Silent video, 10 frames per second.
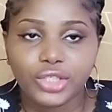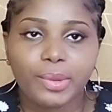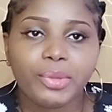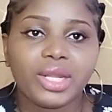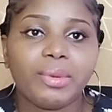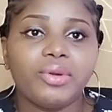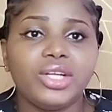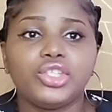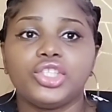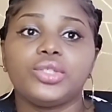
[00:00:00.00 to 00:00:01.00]
I'm talking about
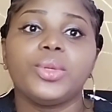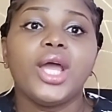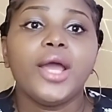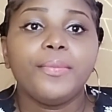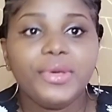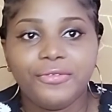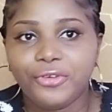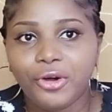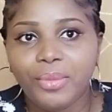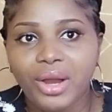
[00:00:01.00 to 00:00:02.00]
relationship
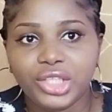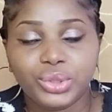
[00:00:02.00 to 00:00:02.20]
before marriage,